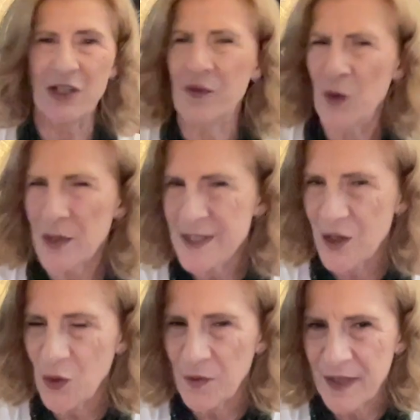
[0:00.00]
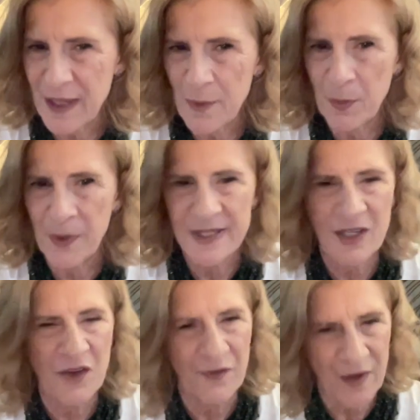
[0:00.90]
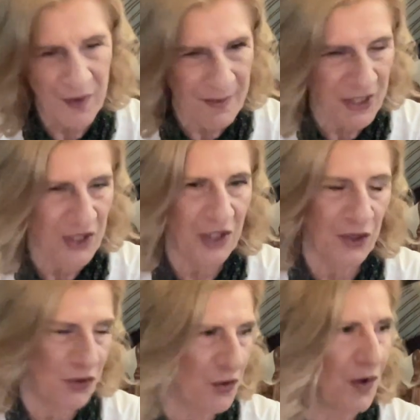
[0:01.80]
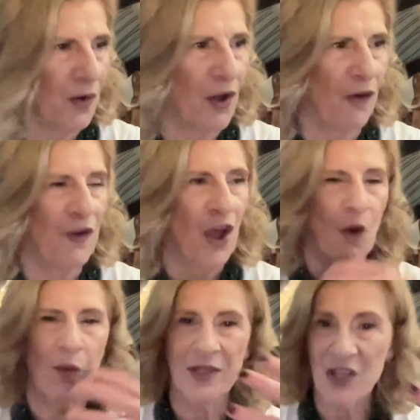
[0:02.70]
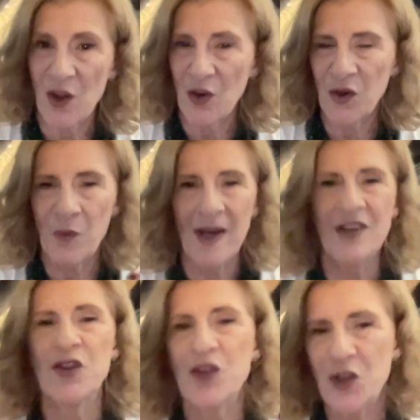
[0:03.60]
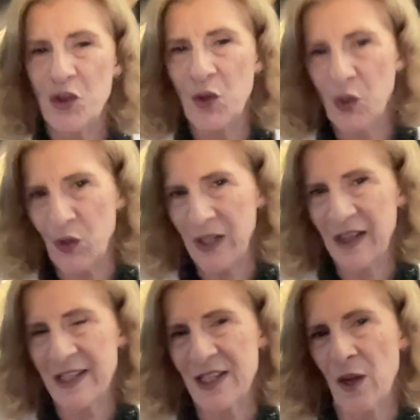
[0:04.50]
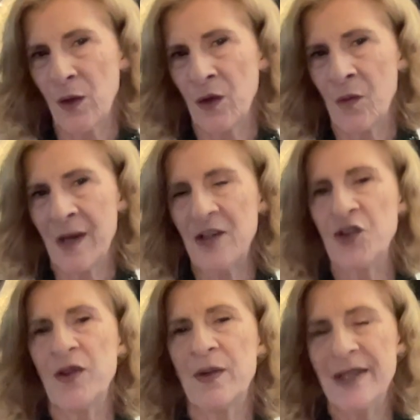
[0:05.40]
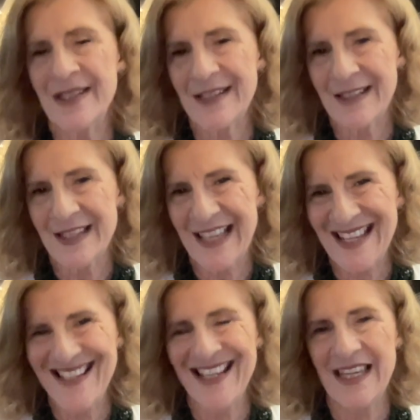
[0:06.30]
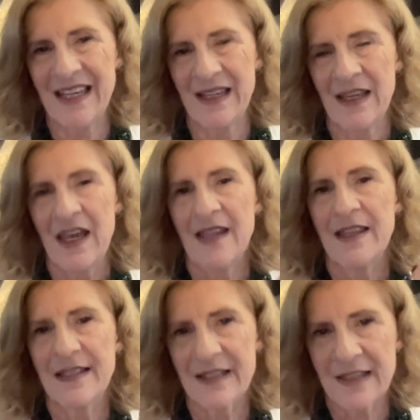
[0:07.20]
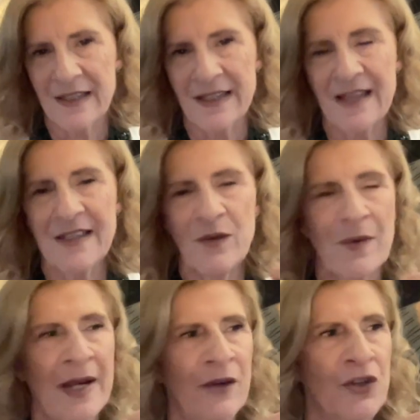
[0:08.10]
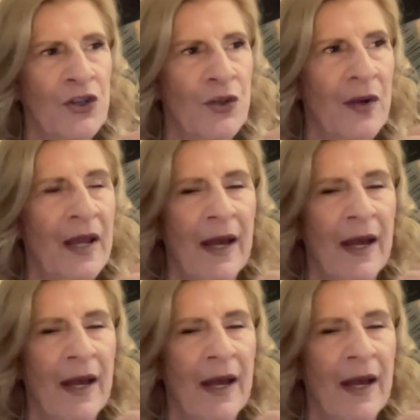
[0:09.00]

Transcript: You've also got the Emperor. So you're very much in control of what's going on around you, the new learning that's going on around you. There is success here. There's success around you.